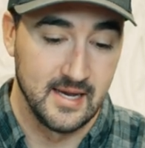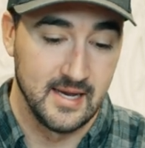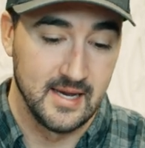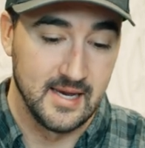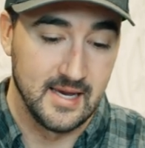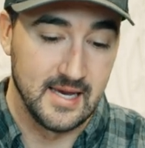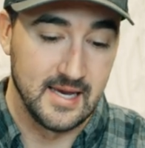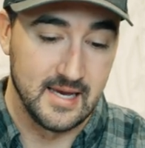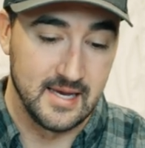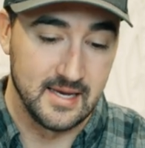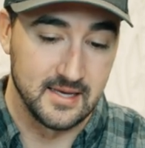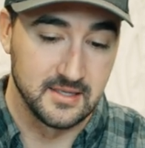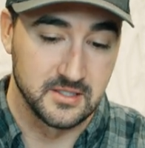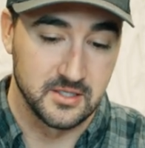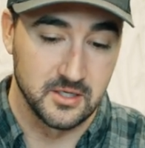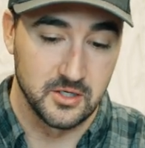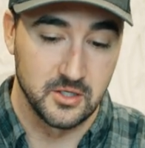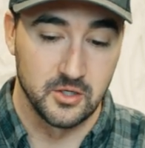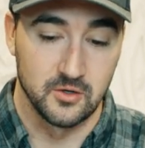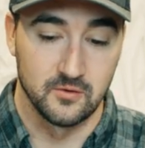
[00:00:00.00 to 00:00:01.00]

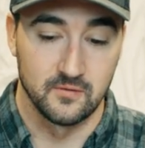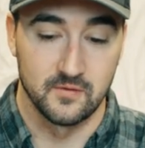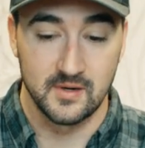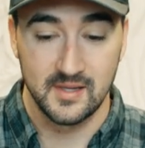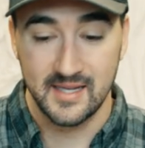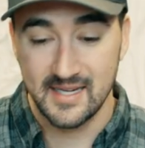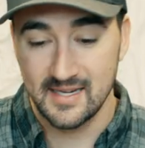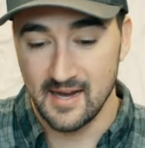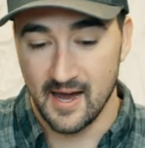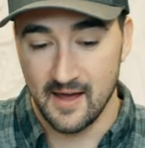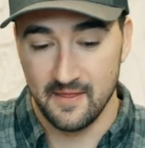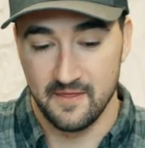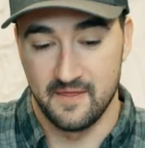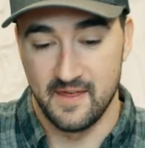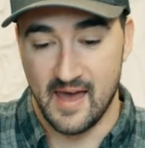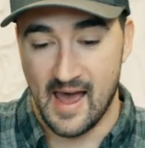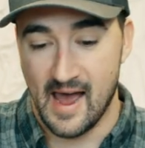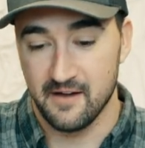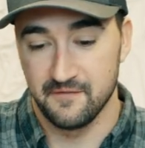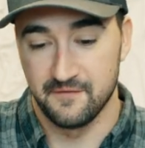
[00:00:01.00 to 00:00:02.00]
is you're really not
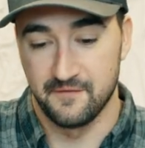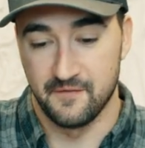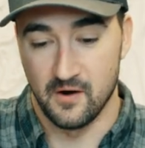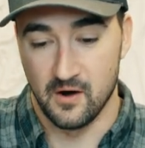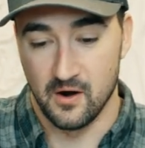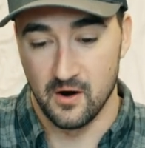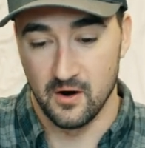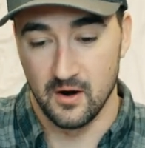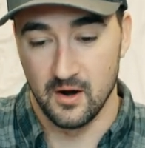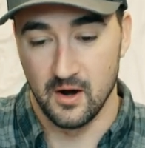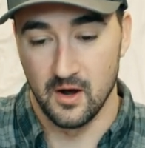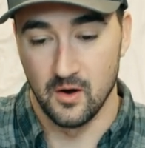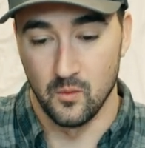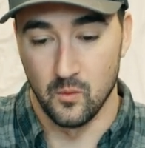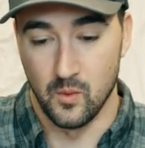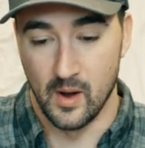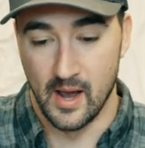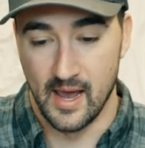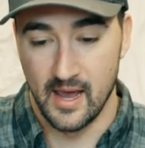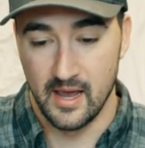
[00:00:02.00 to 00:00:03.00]
that far
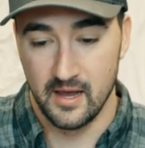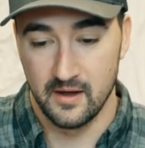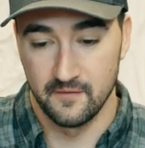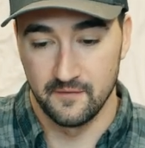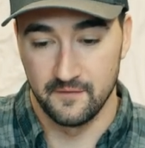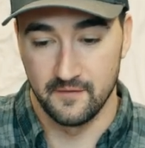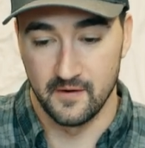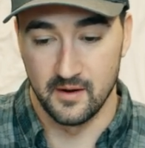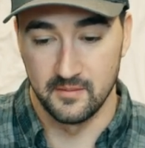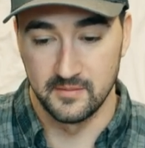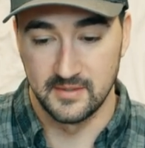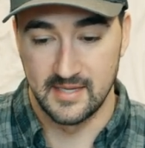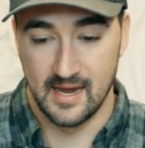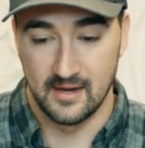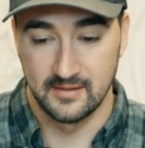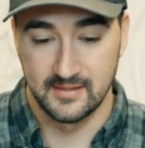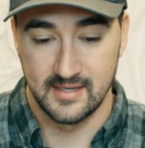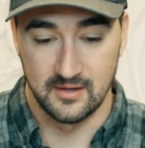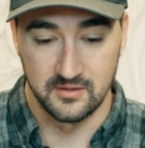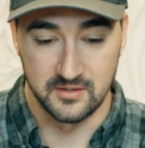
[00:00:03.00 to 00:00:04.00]
away from
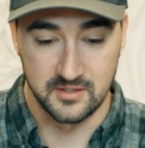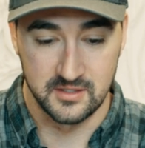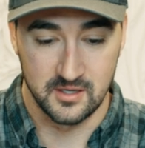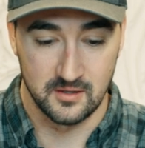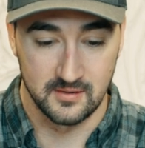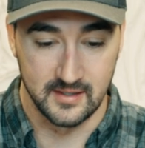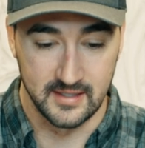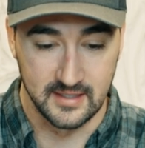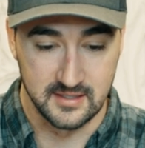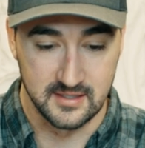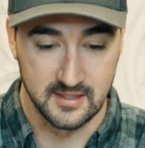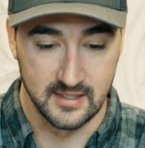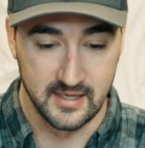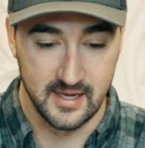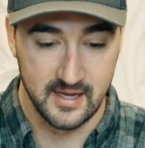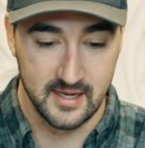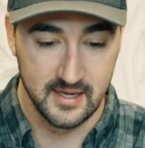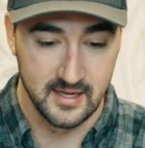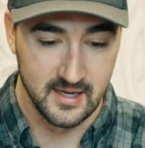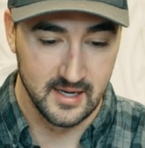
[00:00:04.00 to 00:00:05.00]
downtown Salt Lake
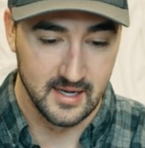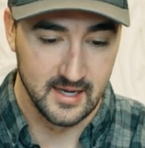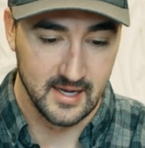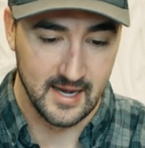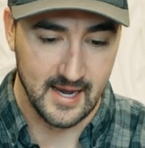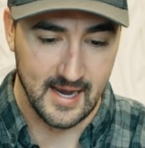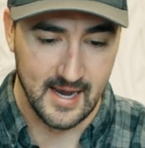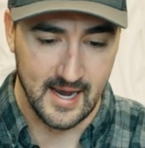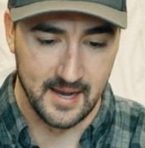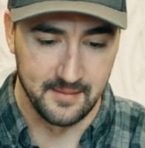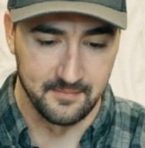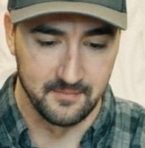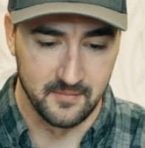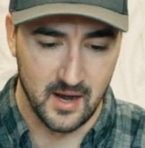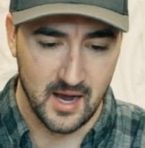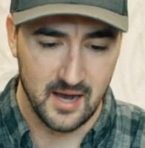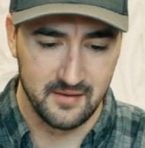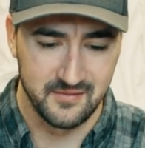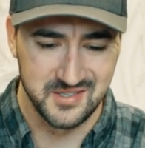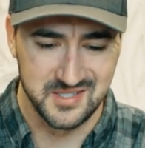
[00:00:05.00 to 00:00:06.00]
City.
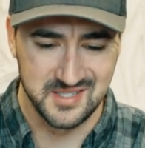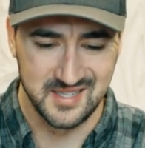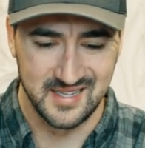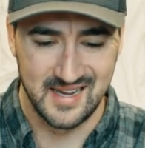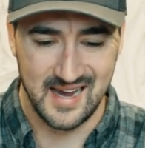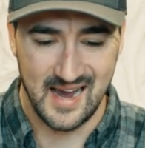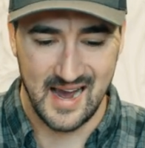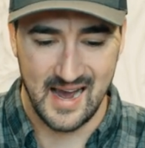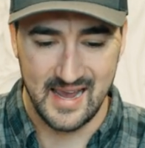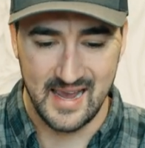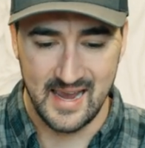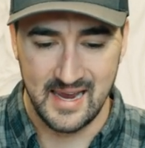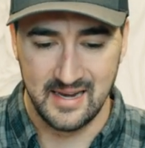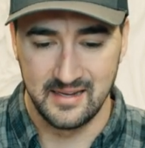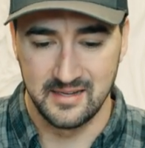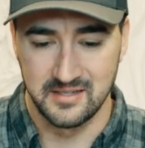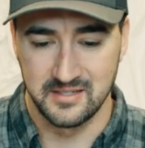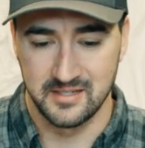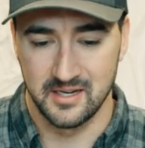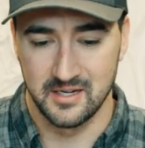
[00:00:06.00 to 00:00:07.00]
Obviously, I-80
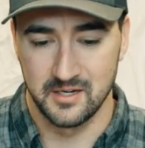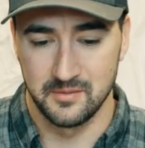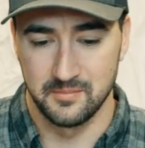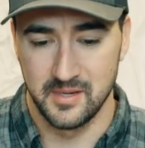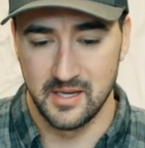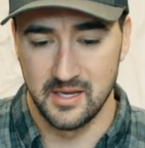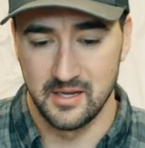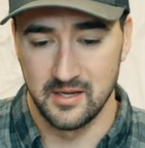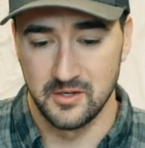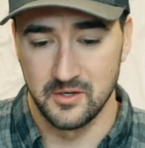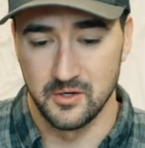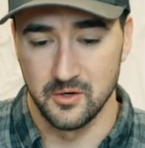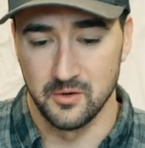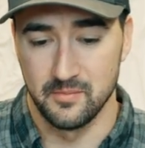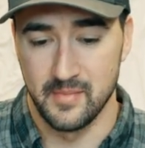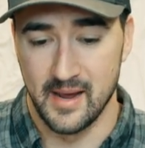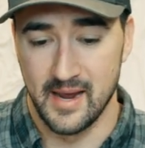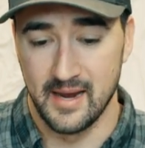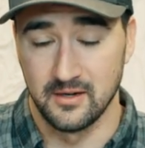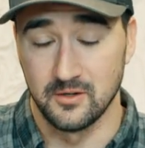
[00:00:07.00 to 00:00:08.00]
is going to be your
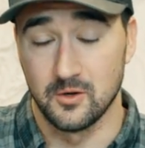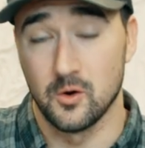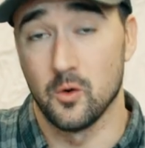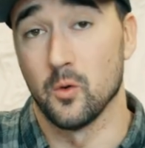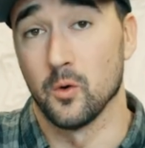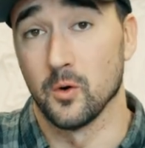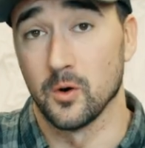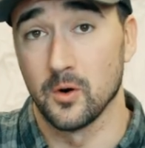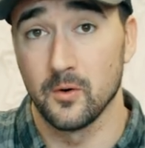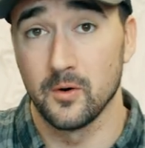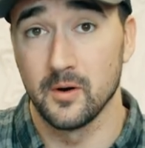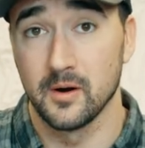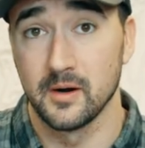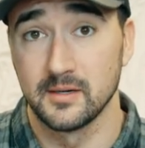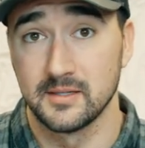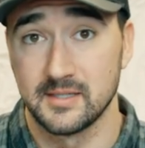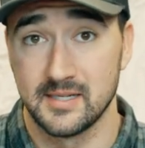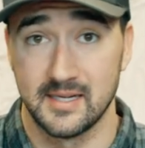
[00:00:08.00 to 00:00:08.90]
main corridor to